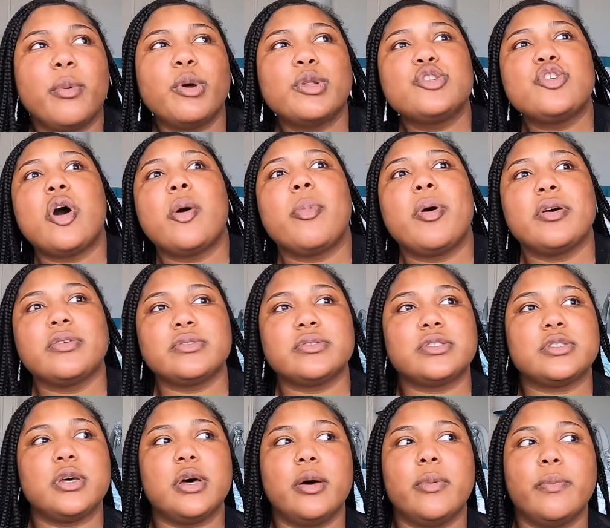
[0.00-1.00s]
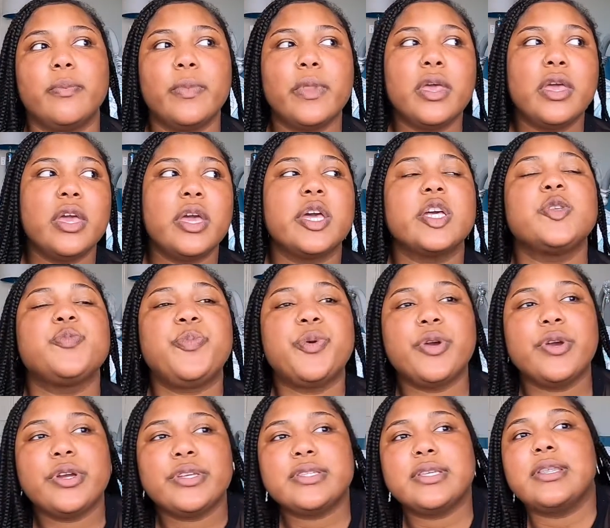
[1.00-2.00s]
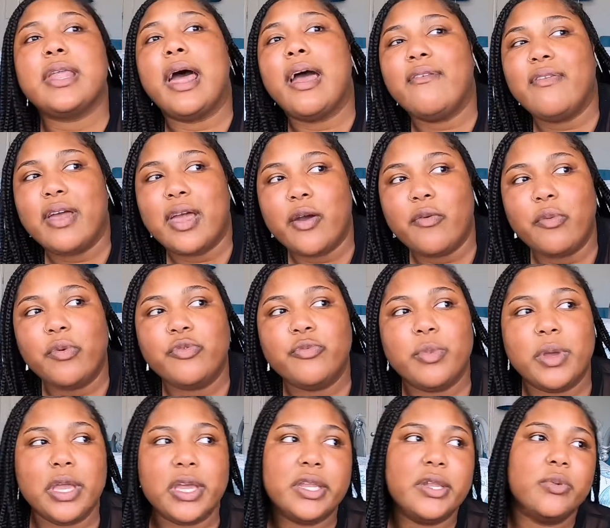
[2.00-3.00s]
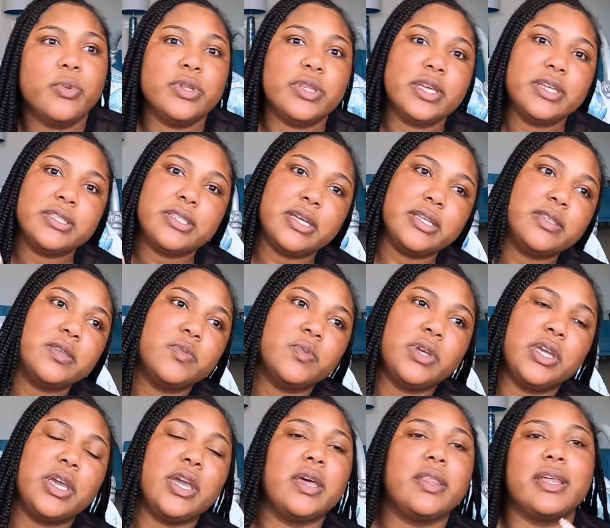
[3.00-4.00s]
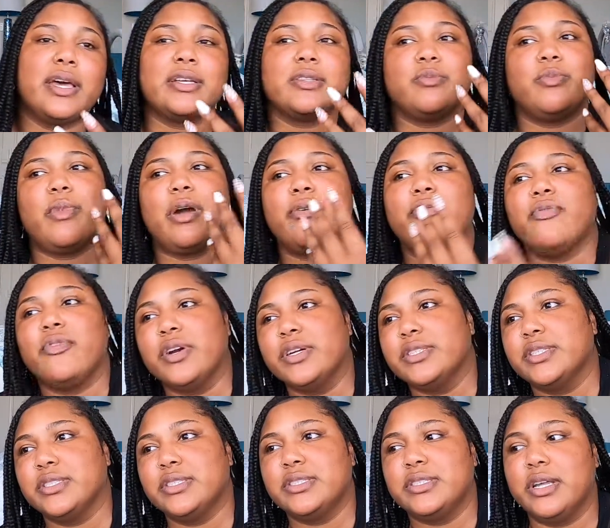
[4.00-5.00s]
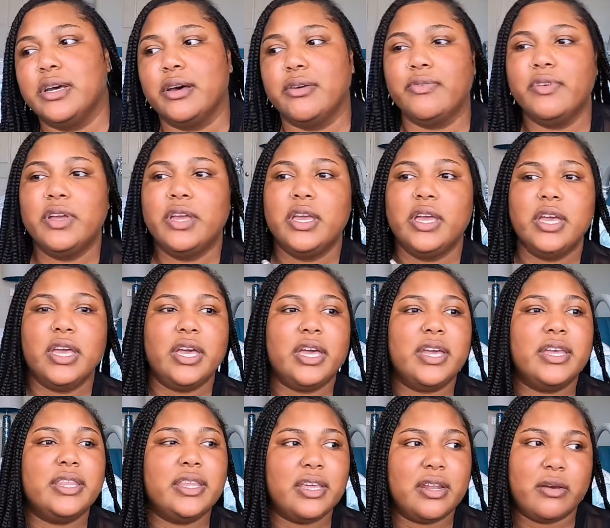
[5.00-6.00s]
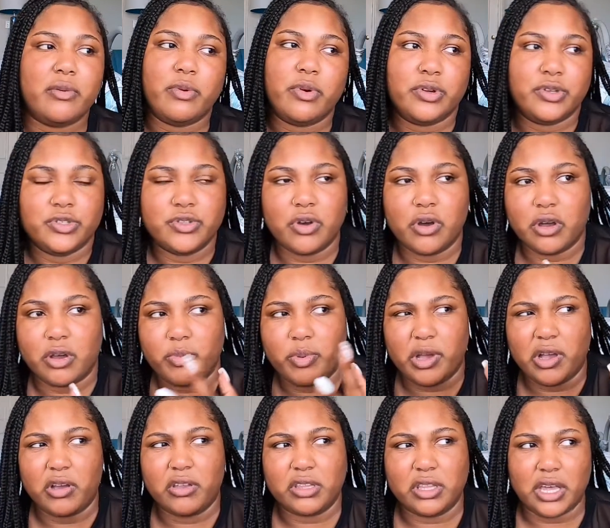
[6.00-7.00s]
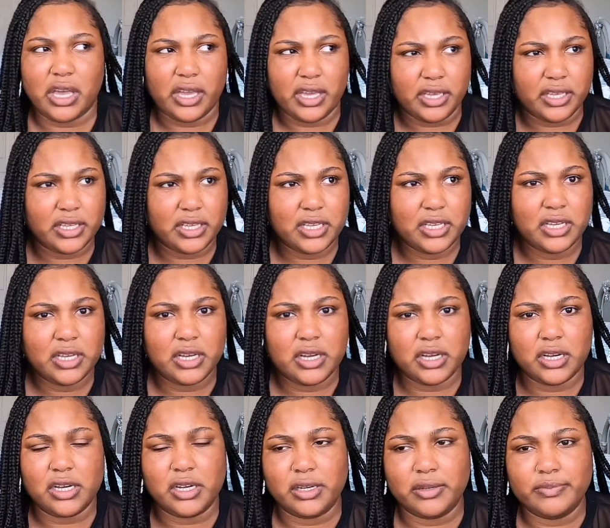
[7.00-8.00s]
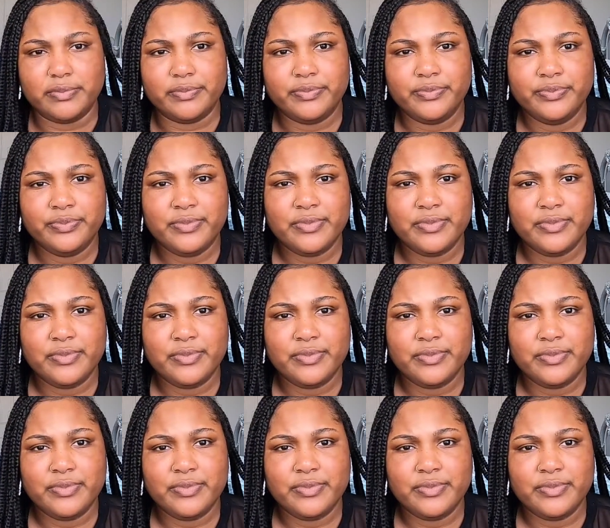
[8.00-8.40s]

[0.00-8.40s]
i'm gonna talk about some experiences i've had with men what they said to me and like my friends and stuff and then i'm gonna talk about like um